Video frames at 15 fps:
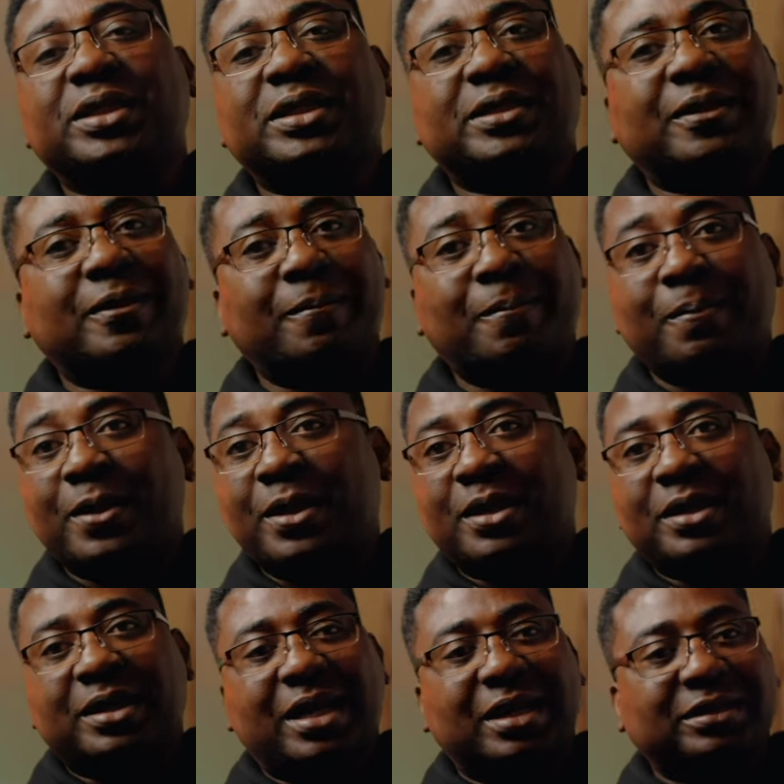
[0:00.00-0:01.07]
in.
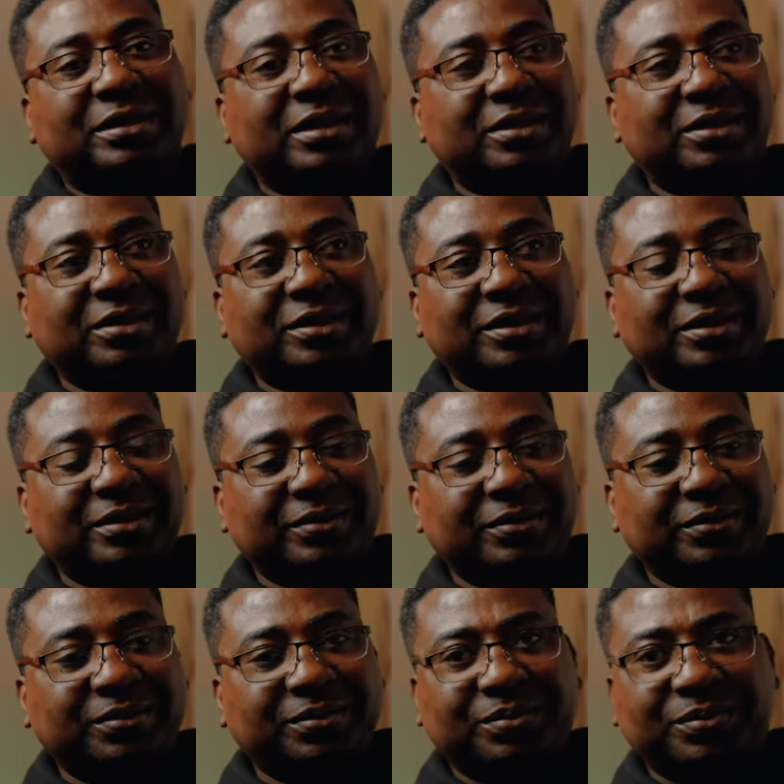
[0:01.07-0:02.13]
That's not good.
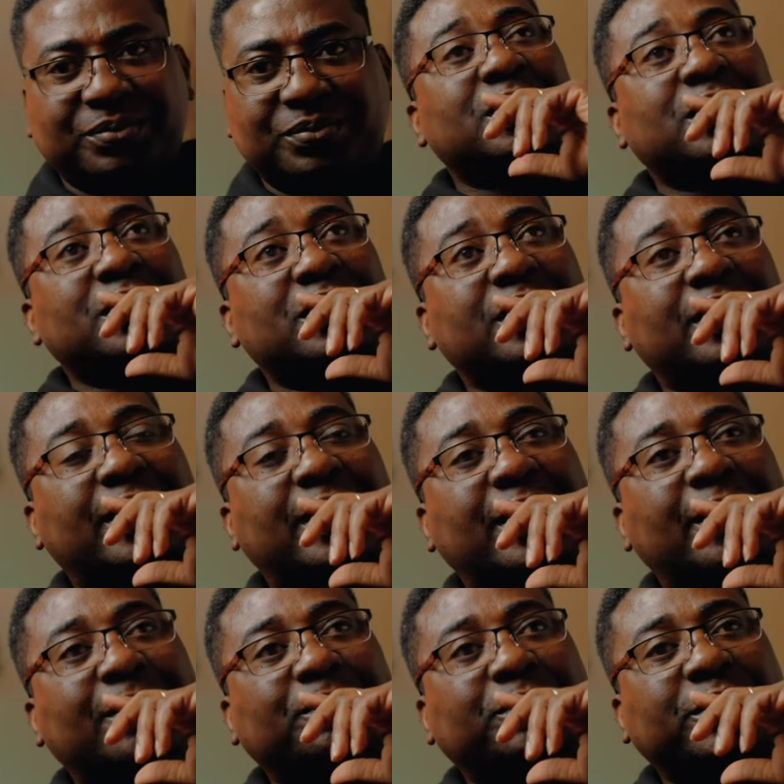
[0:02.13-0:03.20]

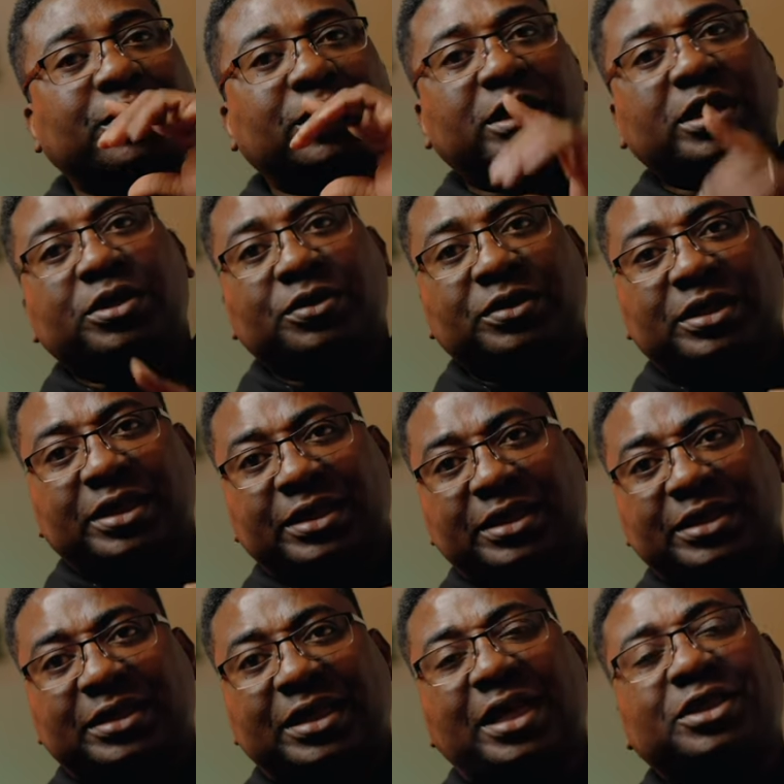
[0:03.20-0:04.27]
The only good thing
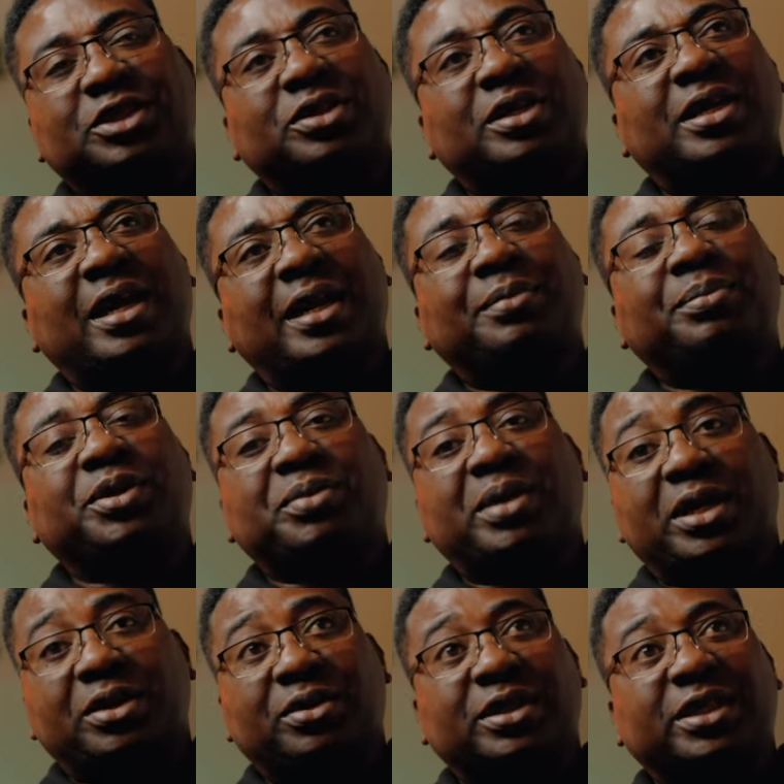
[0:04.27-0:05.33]
is that you can be
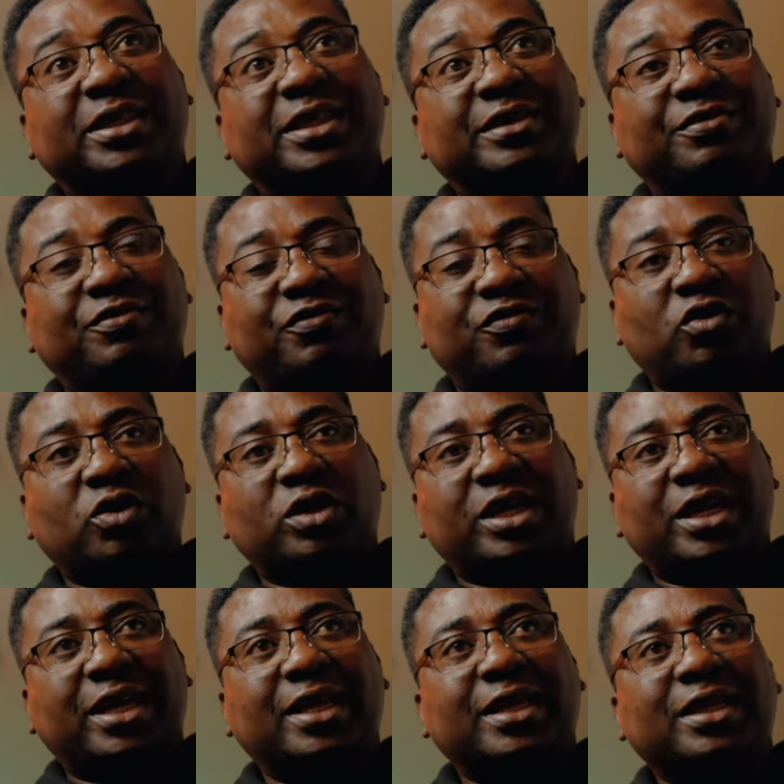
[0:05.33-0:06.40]
recording in
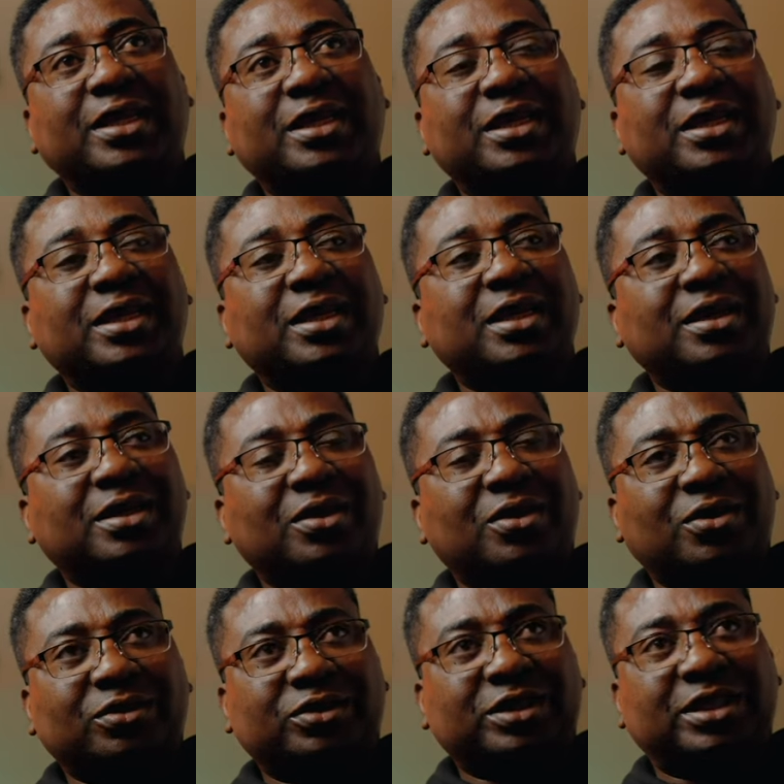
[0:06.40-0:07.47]
4K
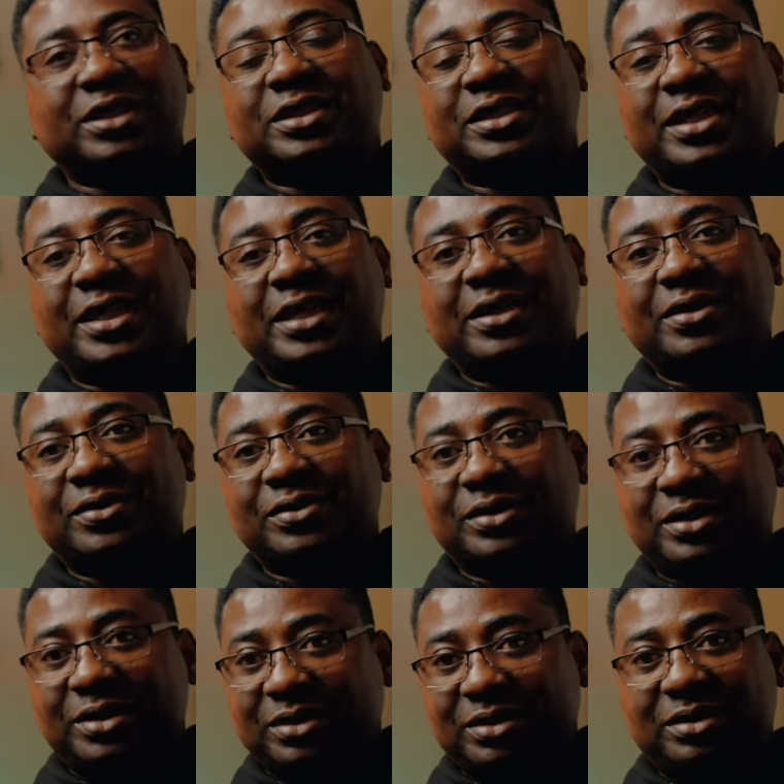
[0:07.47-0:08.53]
or 6K or
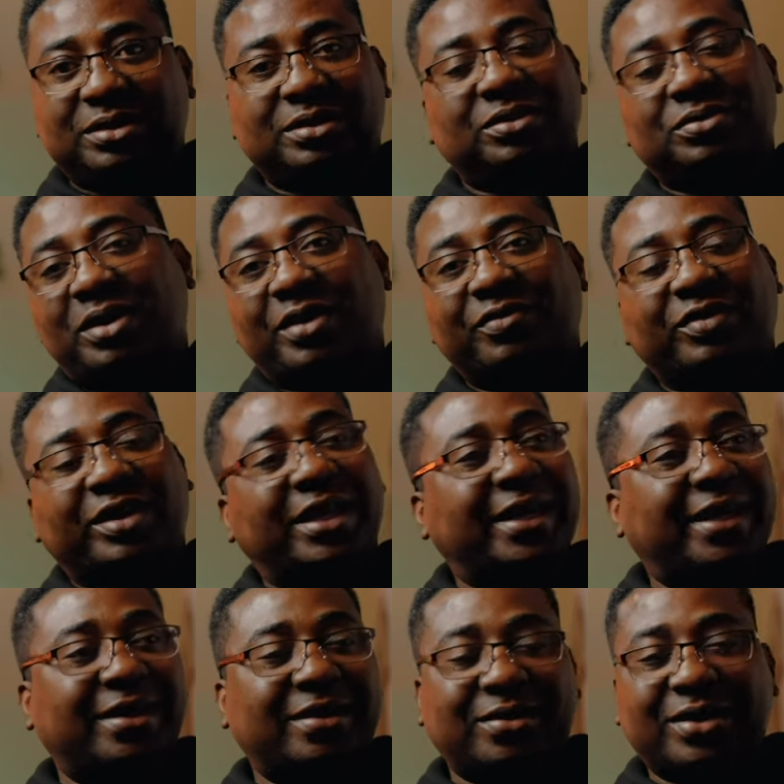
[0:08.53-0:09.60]

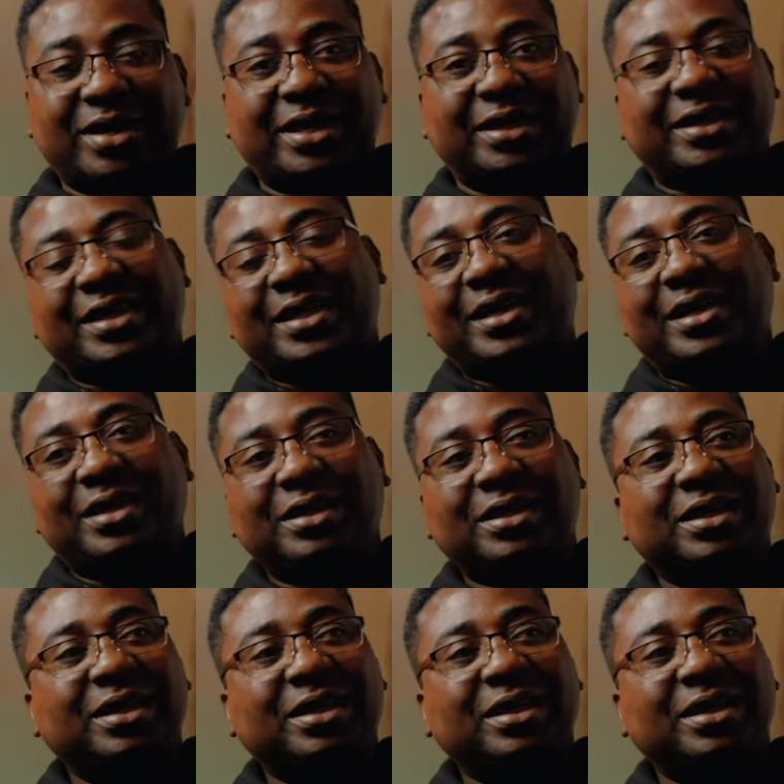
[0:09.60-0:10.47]
12K or 8K,